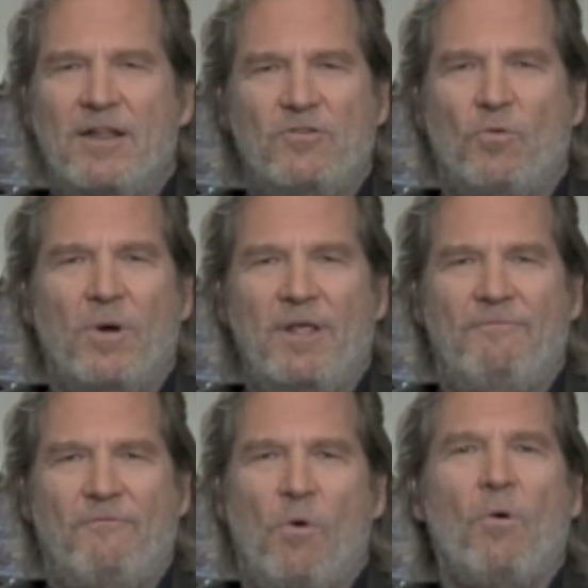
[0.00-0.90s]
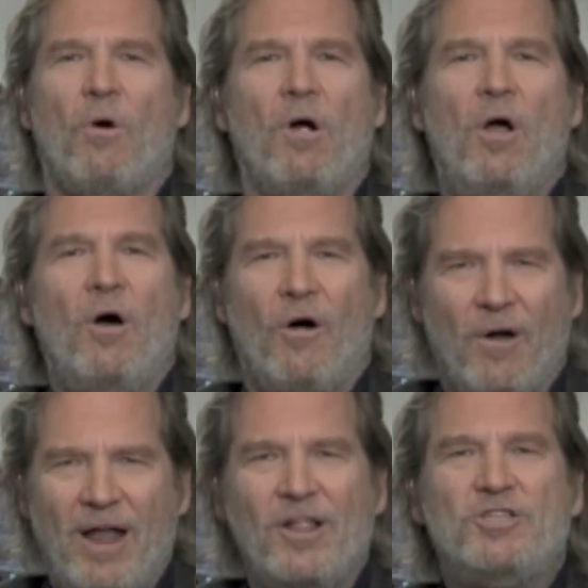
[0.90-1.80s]
and 24
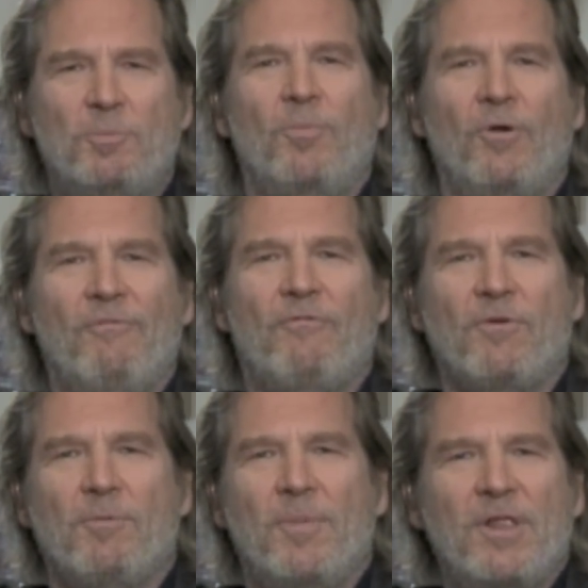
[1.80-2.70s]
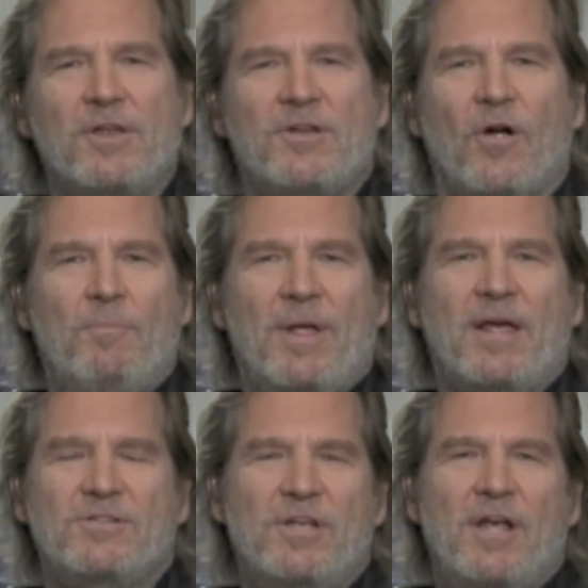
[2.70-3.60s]
are eligible for the military
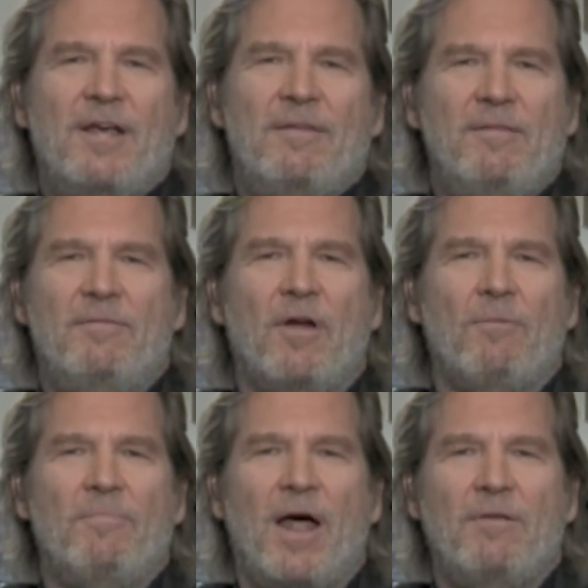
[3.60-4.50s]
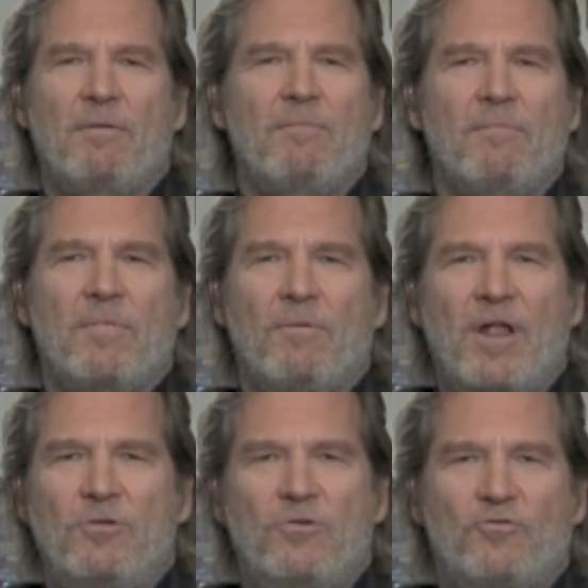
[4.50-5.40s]
because they're not
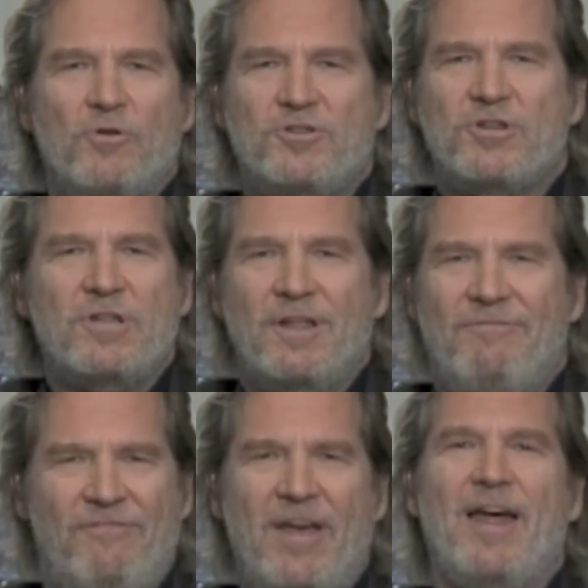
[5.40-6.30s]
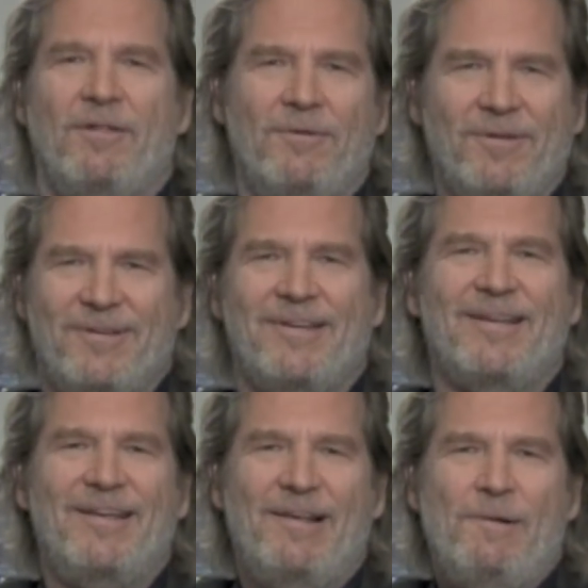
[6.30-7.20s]
nutritiously fit.
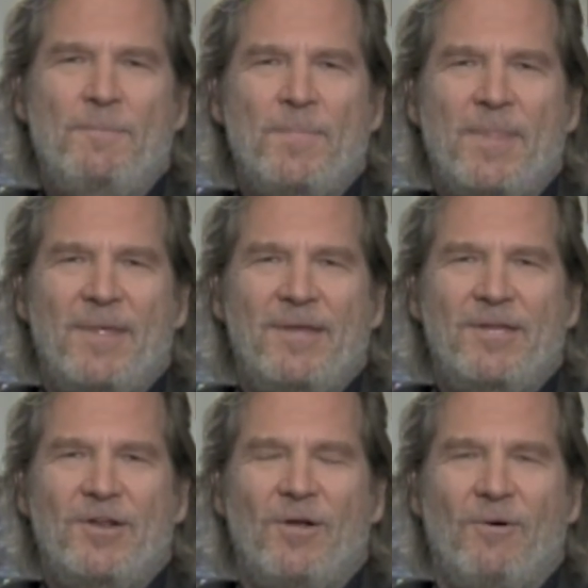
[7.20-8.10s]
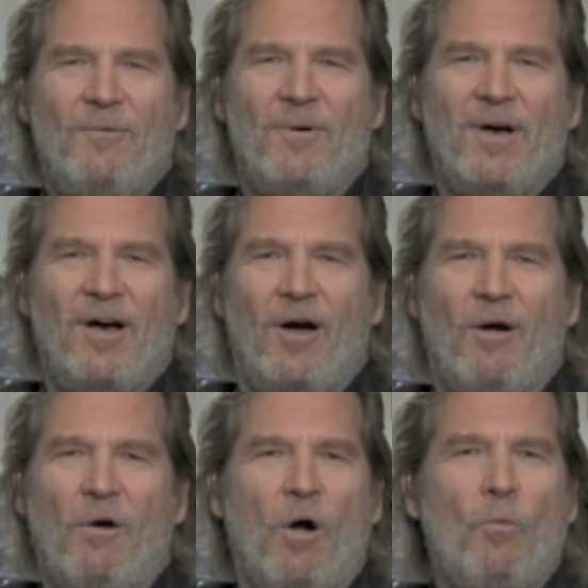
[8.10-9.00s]

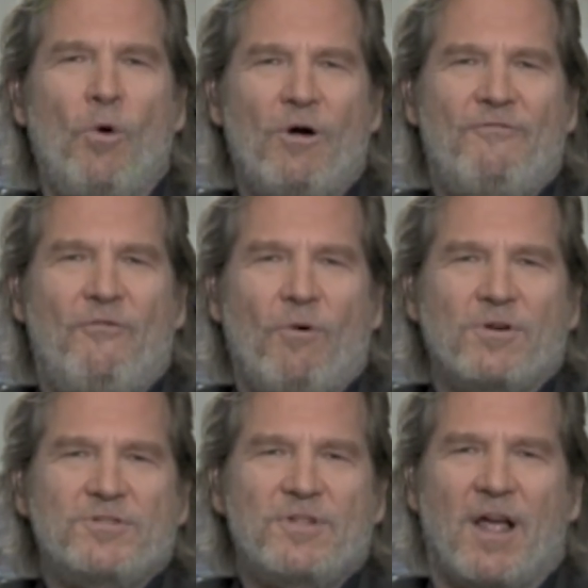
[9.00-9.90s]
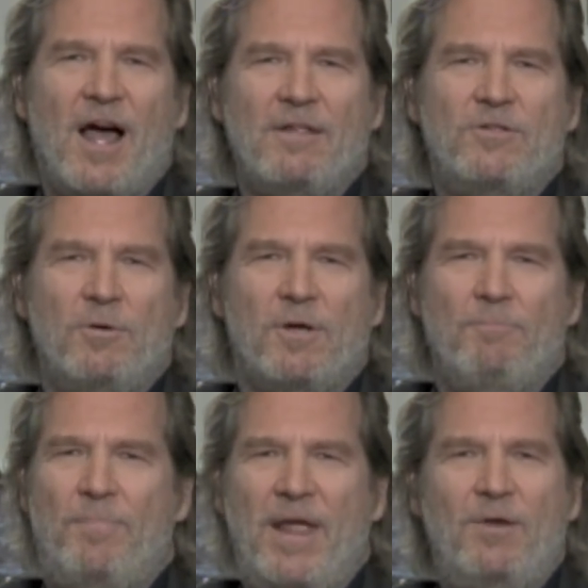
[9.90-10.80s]
Our workforce to
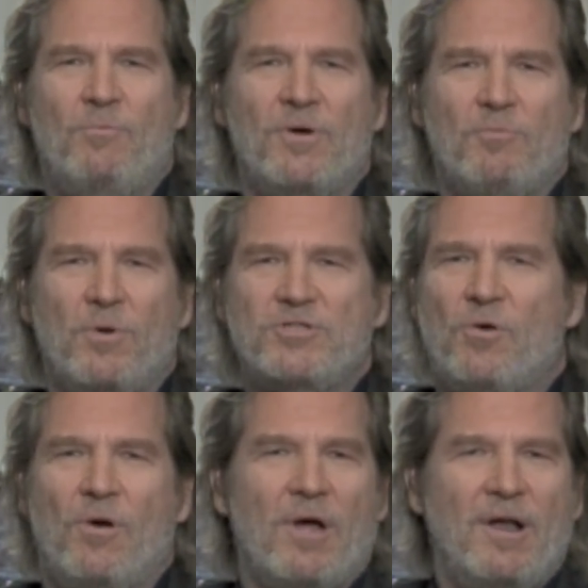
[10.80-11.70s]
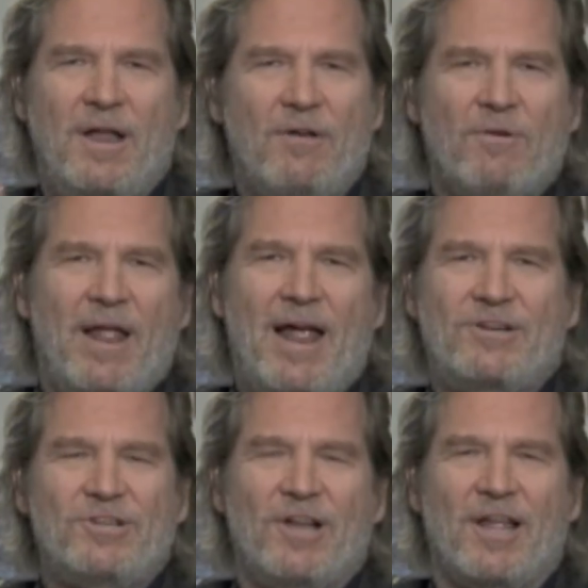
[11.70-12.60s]
compete with what's going on
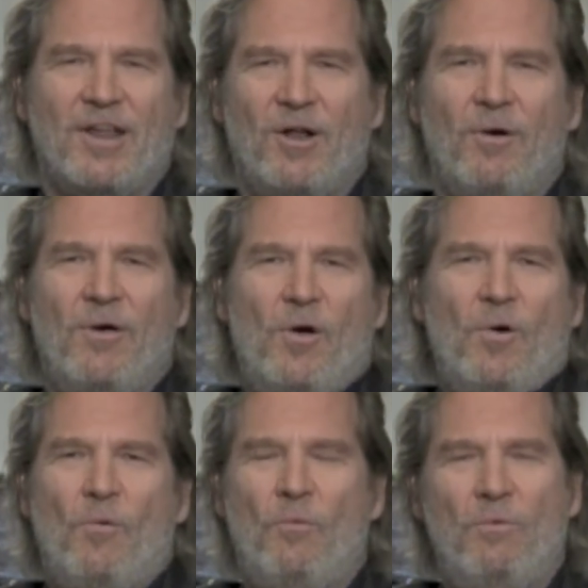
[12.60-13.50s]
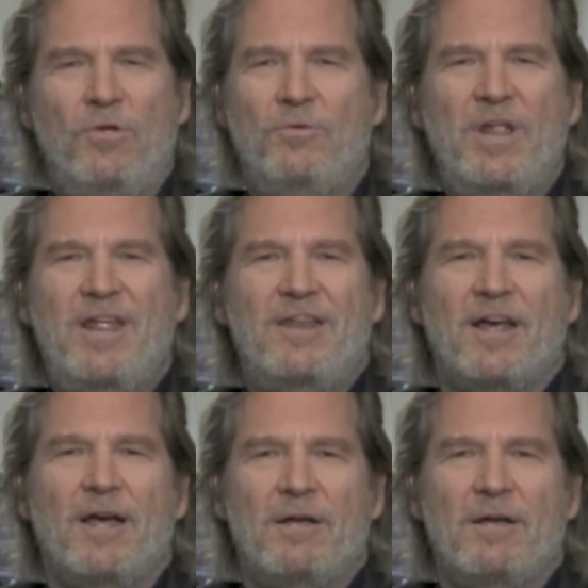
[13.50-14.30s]
internationally. you need